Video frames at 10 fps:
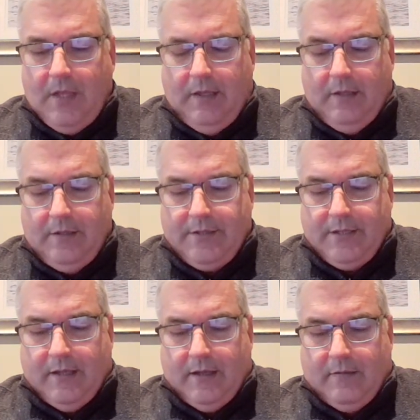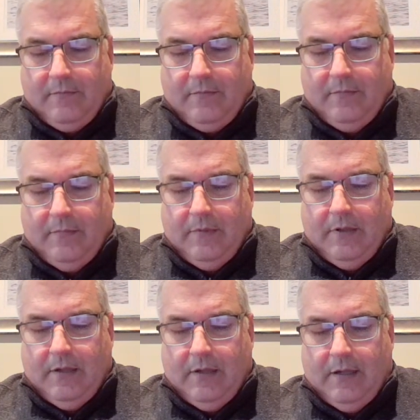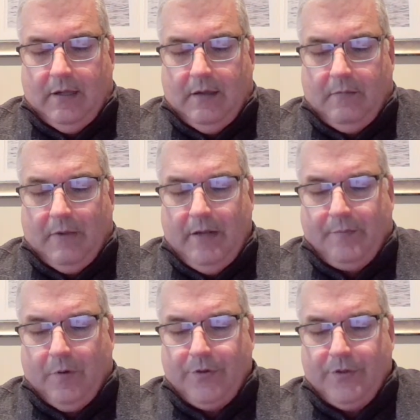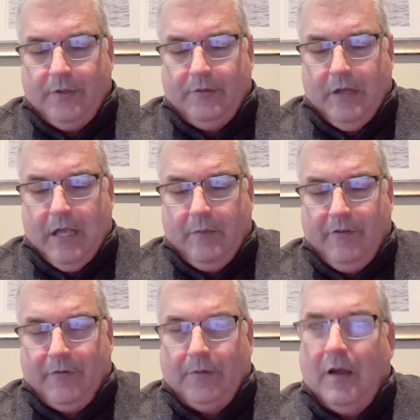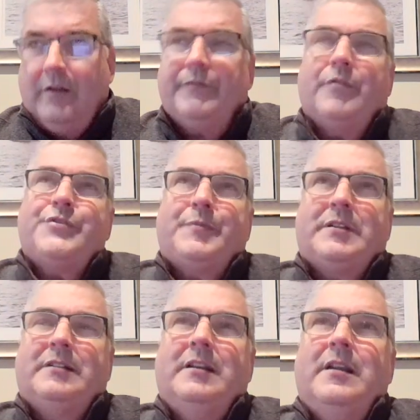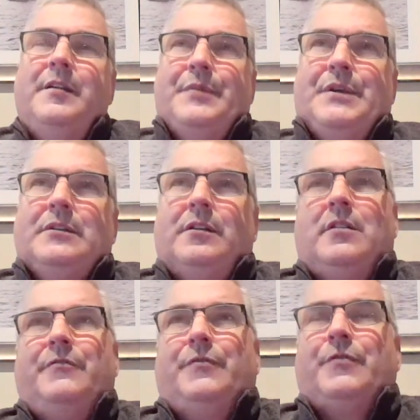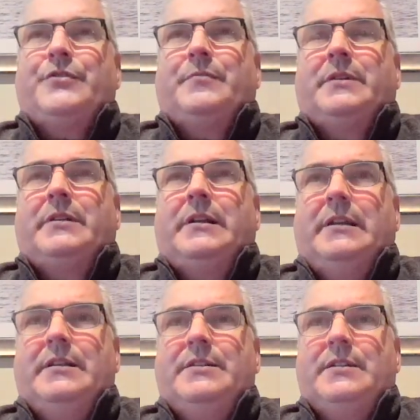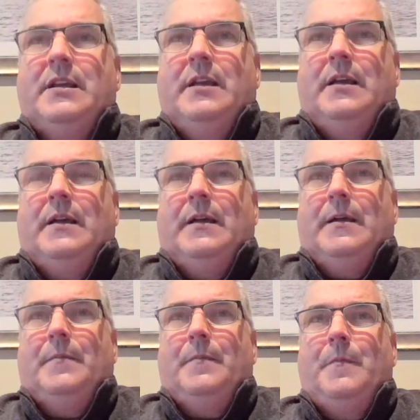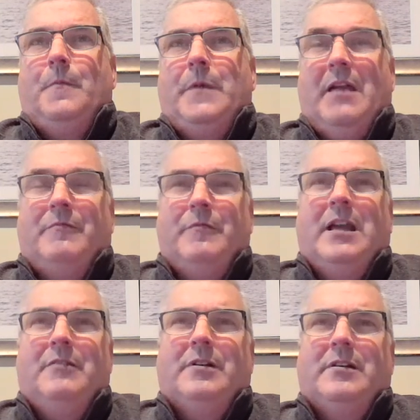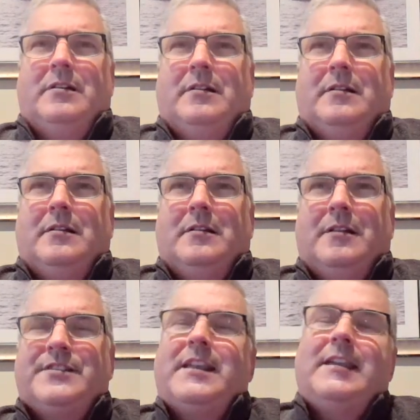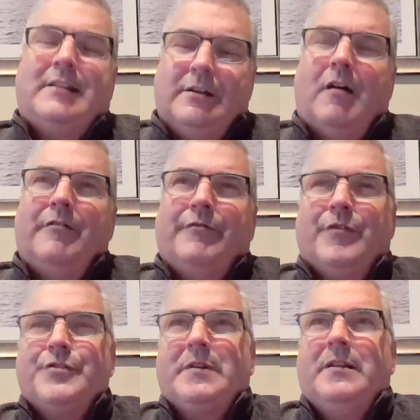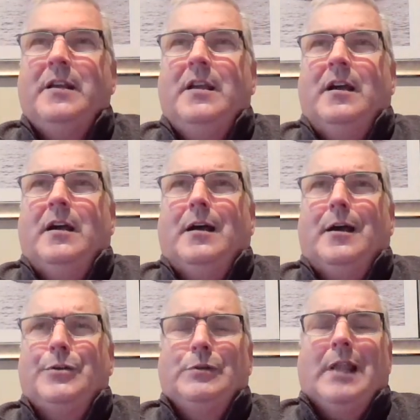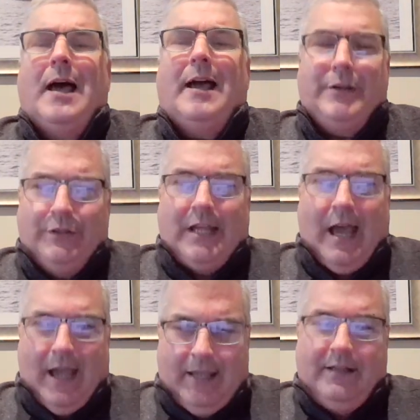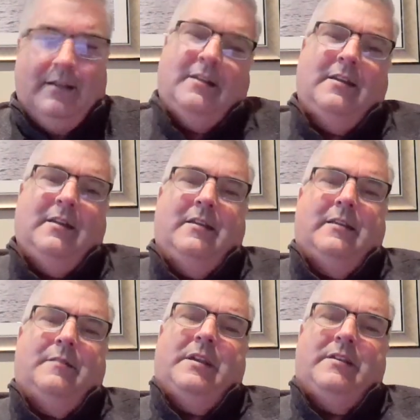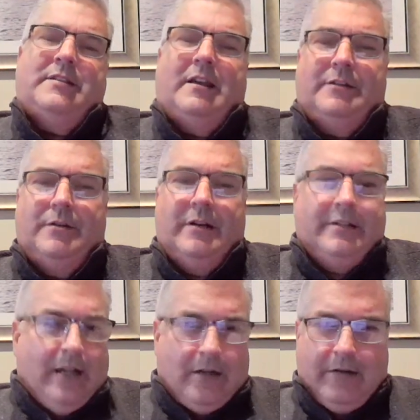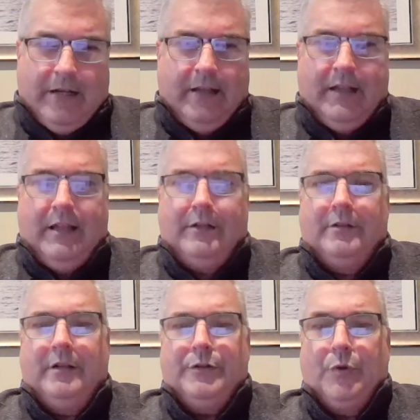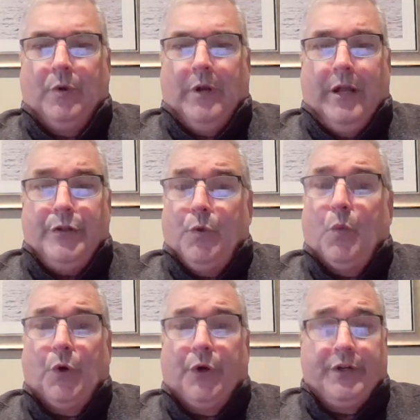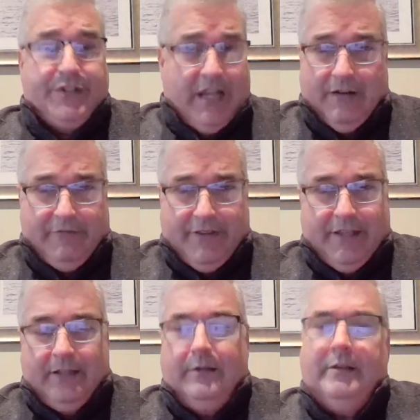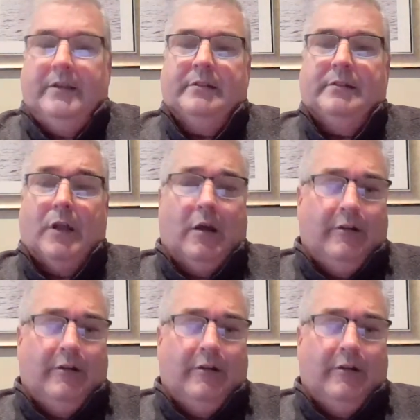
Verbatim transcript: is um, my approach uh, coming from law enforcement and being in law enforcement is um, we have we have a, a, a saying in law enforcement: uh, "You lie, you die." That means that your integrity and and your word is everything in law